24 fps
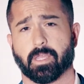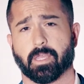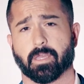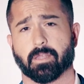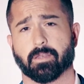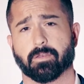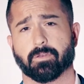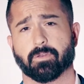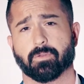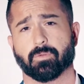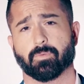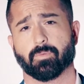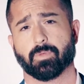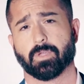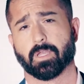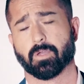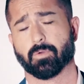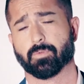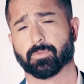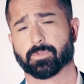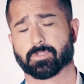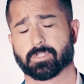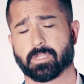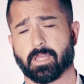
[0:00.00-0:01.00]
and we
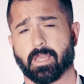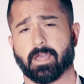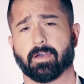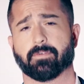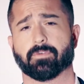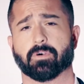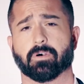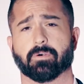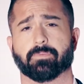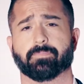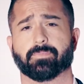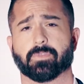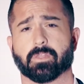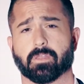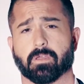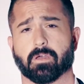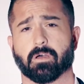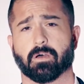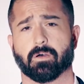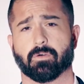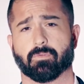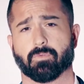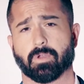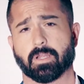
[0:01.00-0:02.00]
almost have a
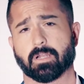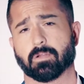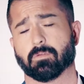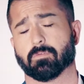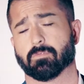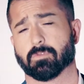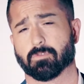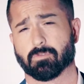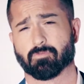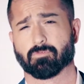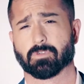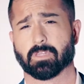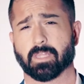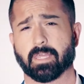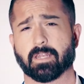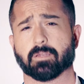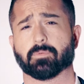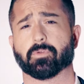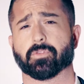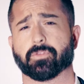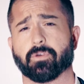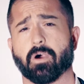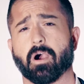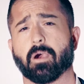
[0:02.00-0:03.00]
relatable